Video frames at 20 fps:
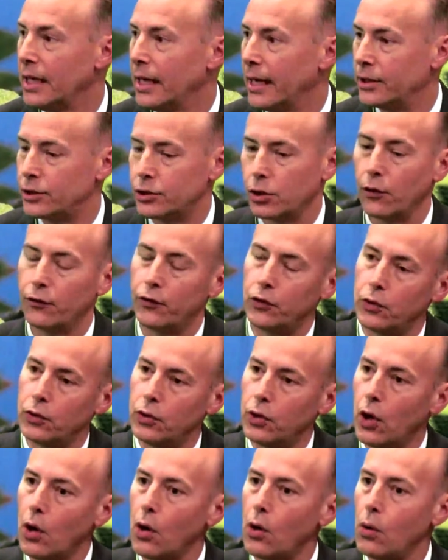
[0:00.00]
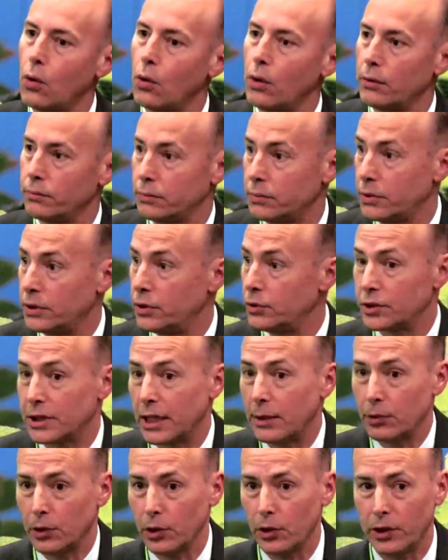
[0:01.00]
And so if you know,
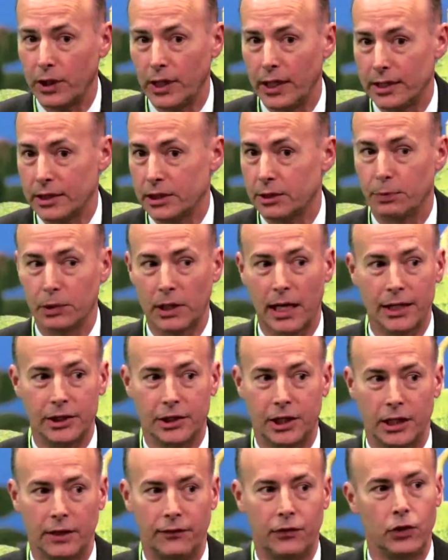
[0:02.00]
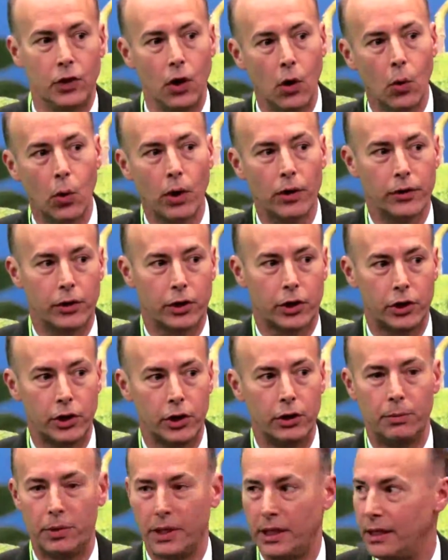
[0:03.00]
same with looking at a supply chain, if you know where there
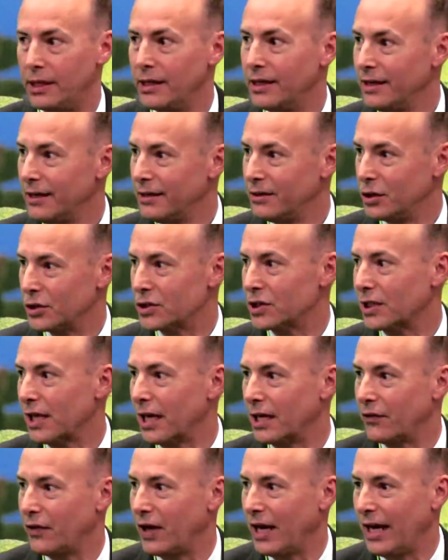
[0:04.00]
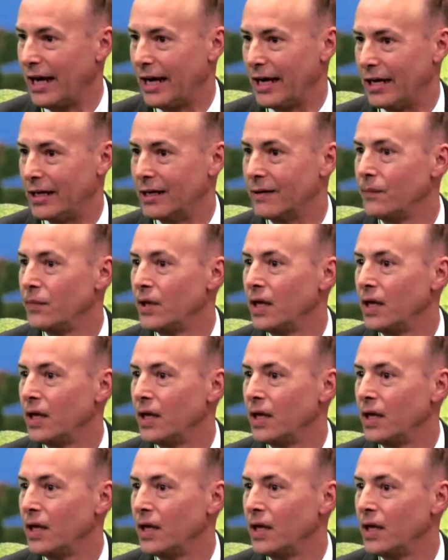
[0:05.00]
could be a sleight of hand,